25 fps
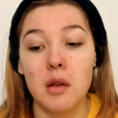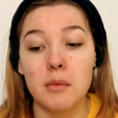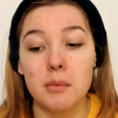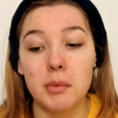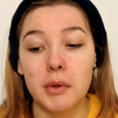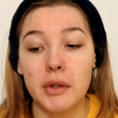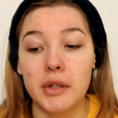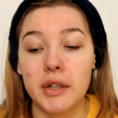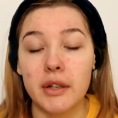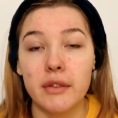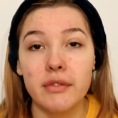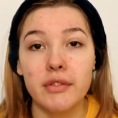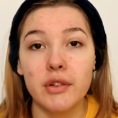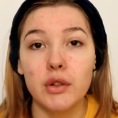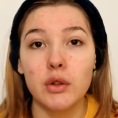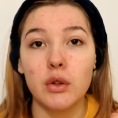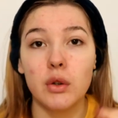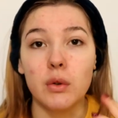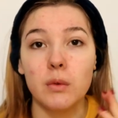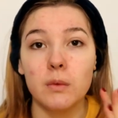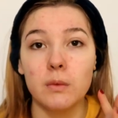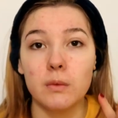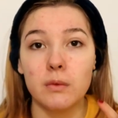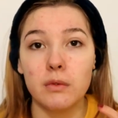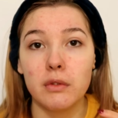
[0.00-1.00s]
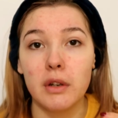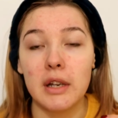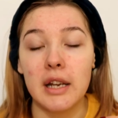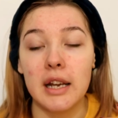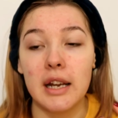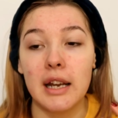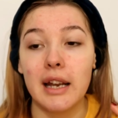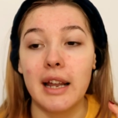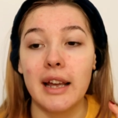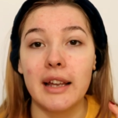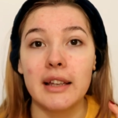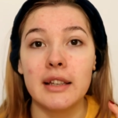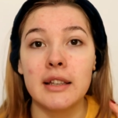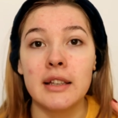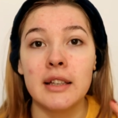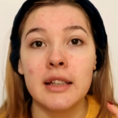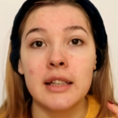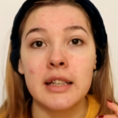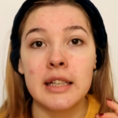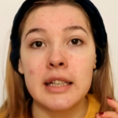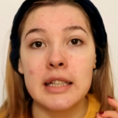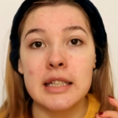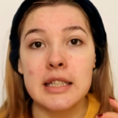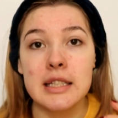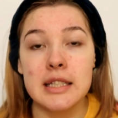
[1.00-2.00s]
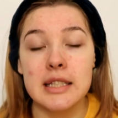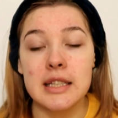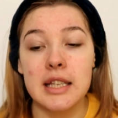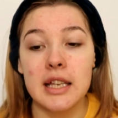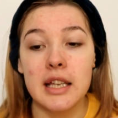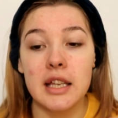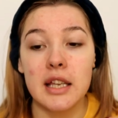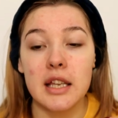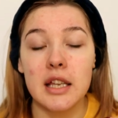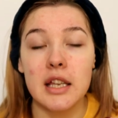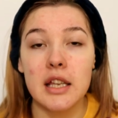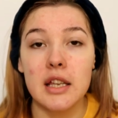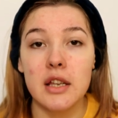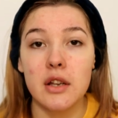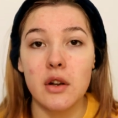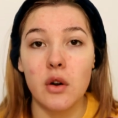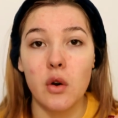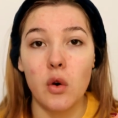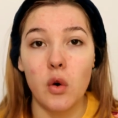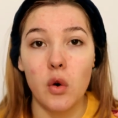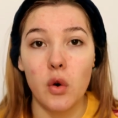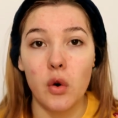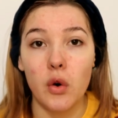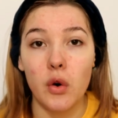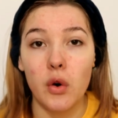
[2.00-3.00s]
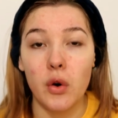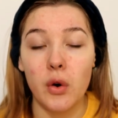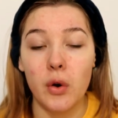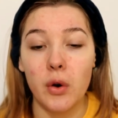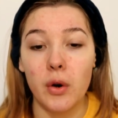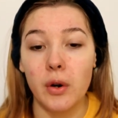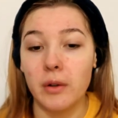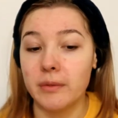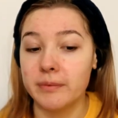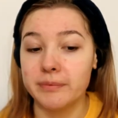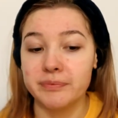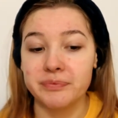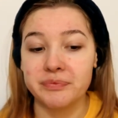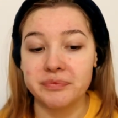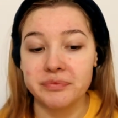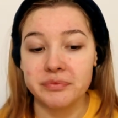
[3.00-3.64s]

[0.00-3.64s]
But if you don't really like sticky or